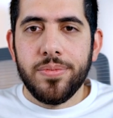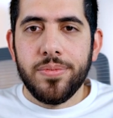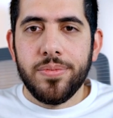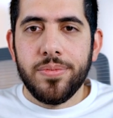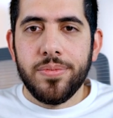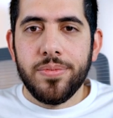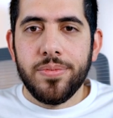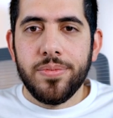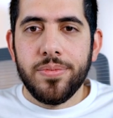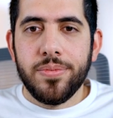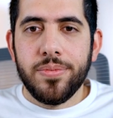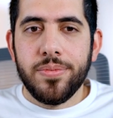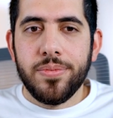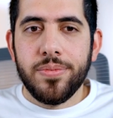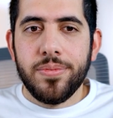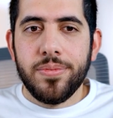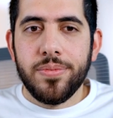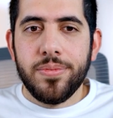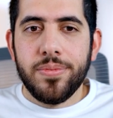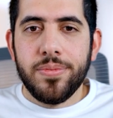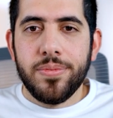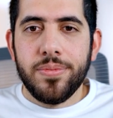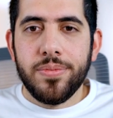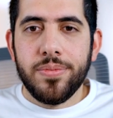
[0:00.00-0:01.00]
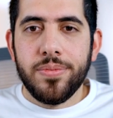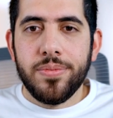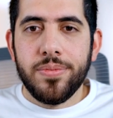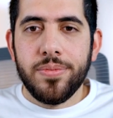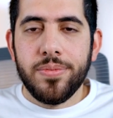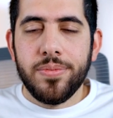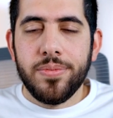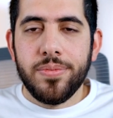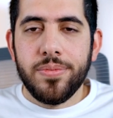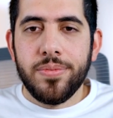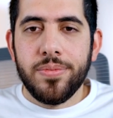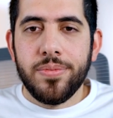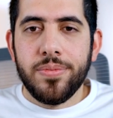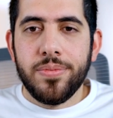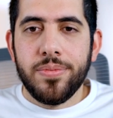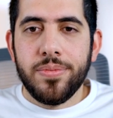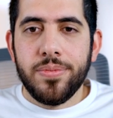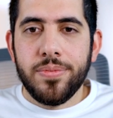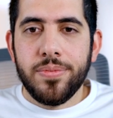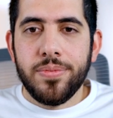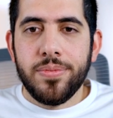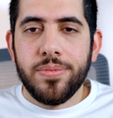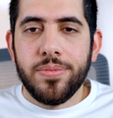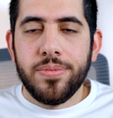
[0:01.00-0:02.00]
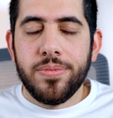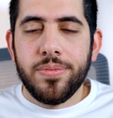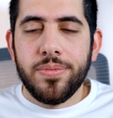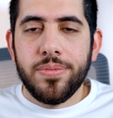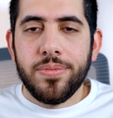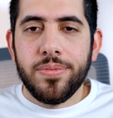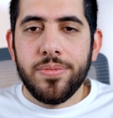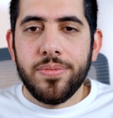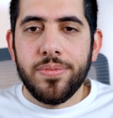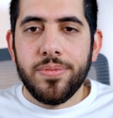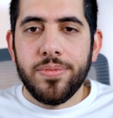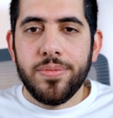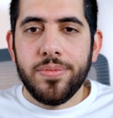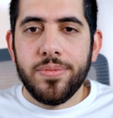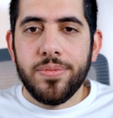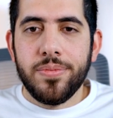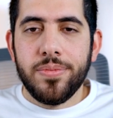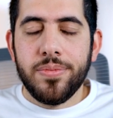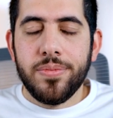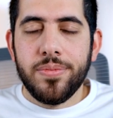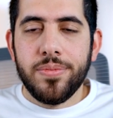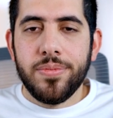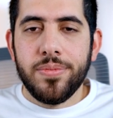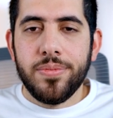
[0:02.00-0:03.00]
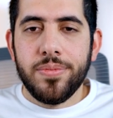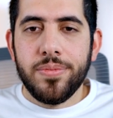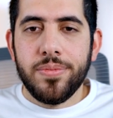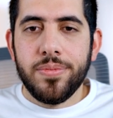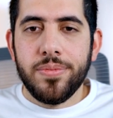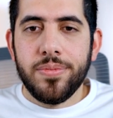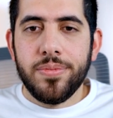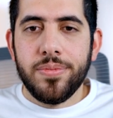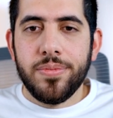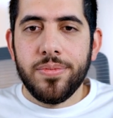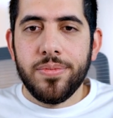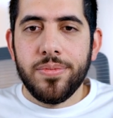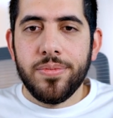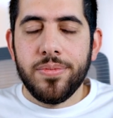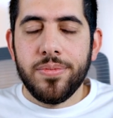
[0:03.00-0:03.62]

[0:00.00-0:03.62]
This person isn't speaking.